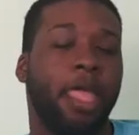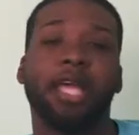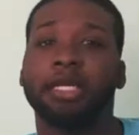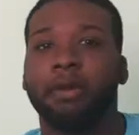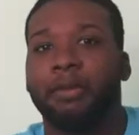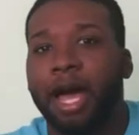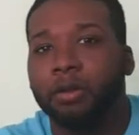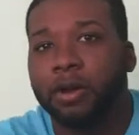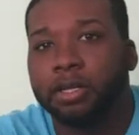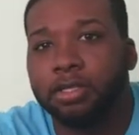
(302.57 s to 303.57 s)
That's not how
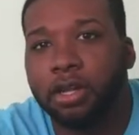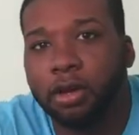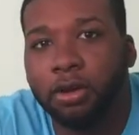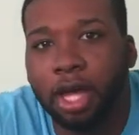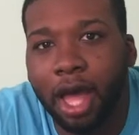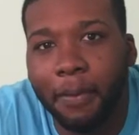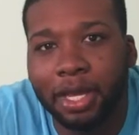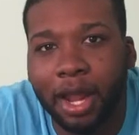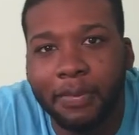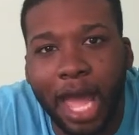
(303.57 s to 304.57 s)
mine works, you know? I
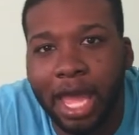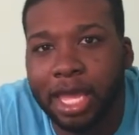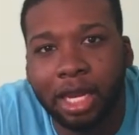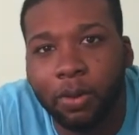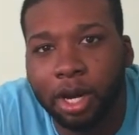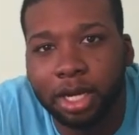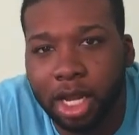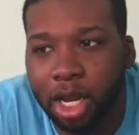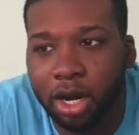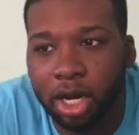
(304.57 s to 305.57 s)
mean, I'm not anywhere
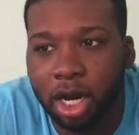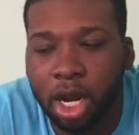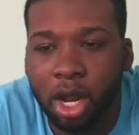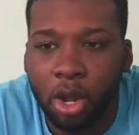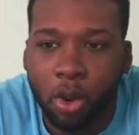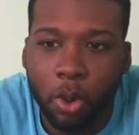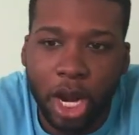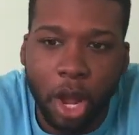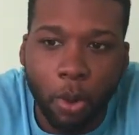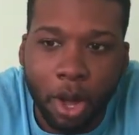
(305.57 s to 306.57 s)
near
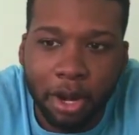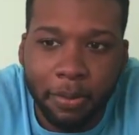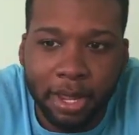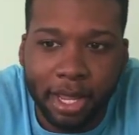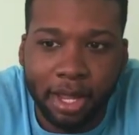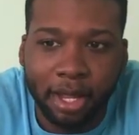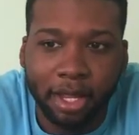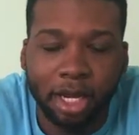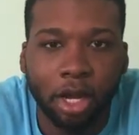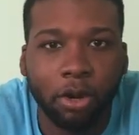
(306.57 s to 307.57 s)
where I want to be,
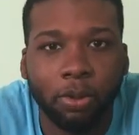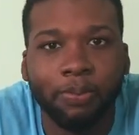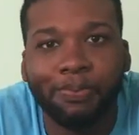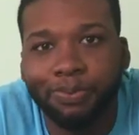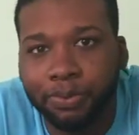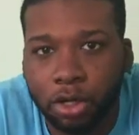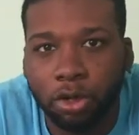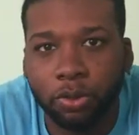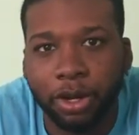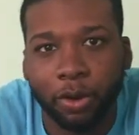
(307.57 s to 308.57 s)
you know,
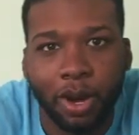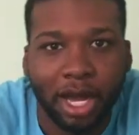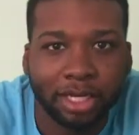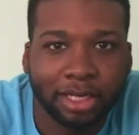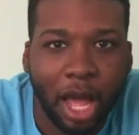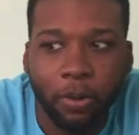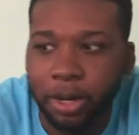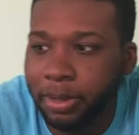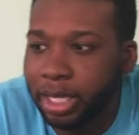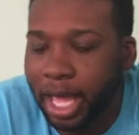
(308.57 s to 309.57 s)
career-wise. I
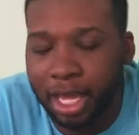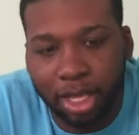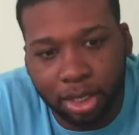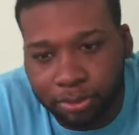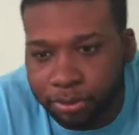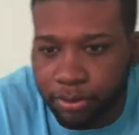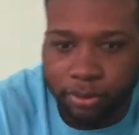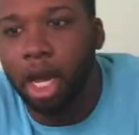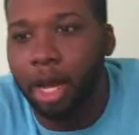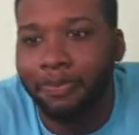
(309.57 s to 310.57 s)
want to be like
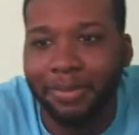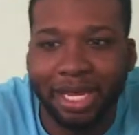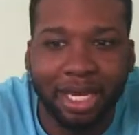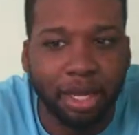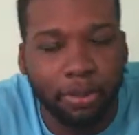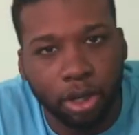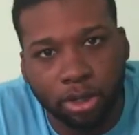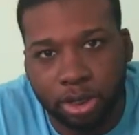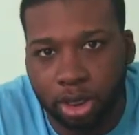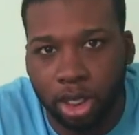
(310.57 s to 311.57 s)
a media
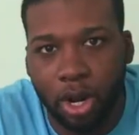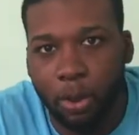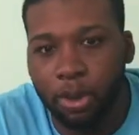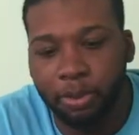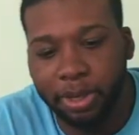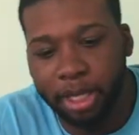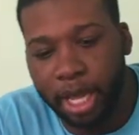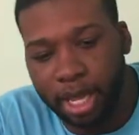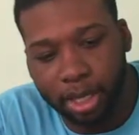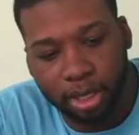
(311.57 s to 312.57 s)
person, you know? I want to be
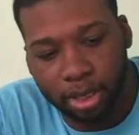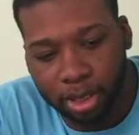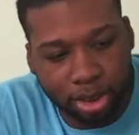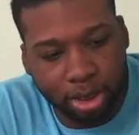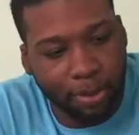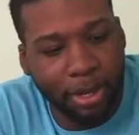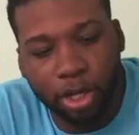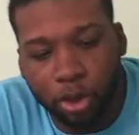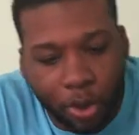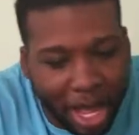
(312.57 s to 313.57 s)
like somebody
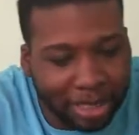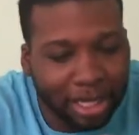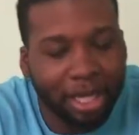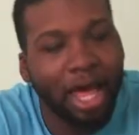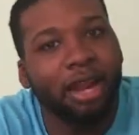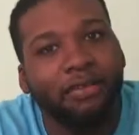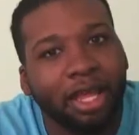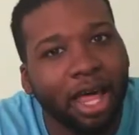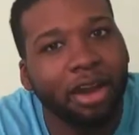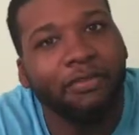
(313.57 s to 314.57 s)
who has a lot of,
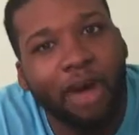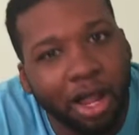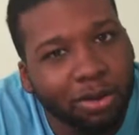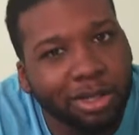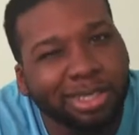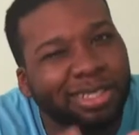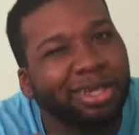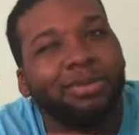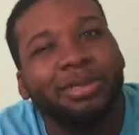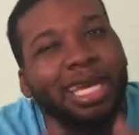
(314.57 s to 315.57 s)
a lot of followers, you
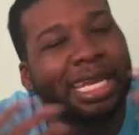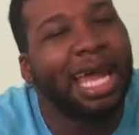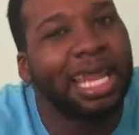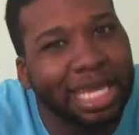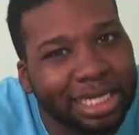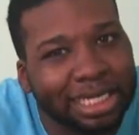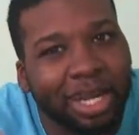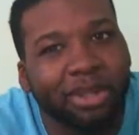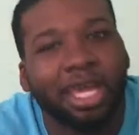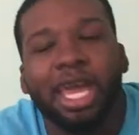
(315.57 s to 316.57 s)
know what I'm saying? Not
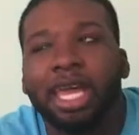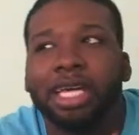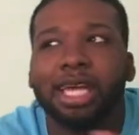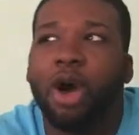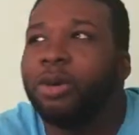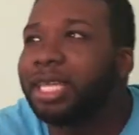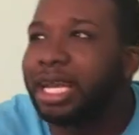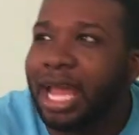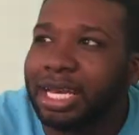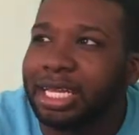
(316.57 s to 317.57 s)
necessarily, because I always
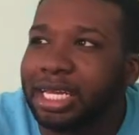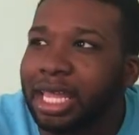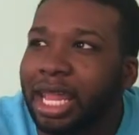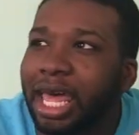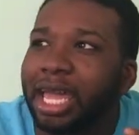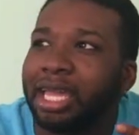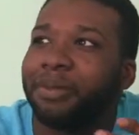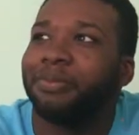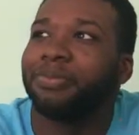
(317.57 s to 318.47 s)
had an idea that like,